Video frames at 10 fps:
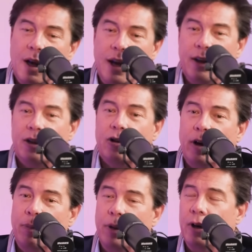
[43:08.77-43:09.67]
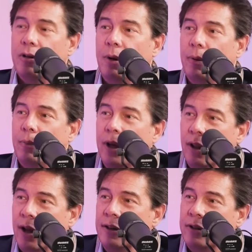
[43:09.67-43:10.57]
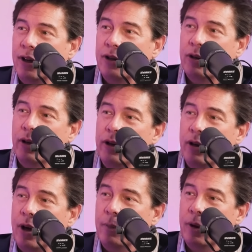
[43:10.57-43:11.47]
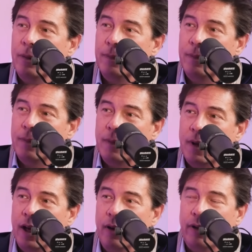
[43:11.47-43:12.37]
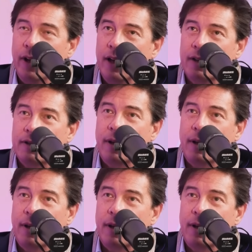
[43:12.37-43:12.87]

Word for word: I think it's already predetermined by the light signature in your number. I don't think it's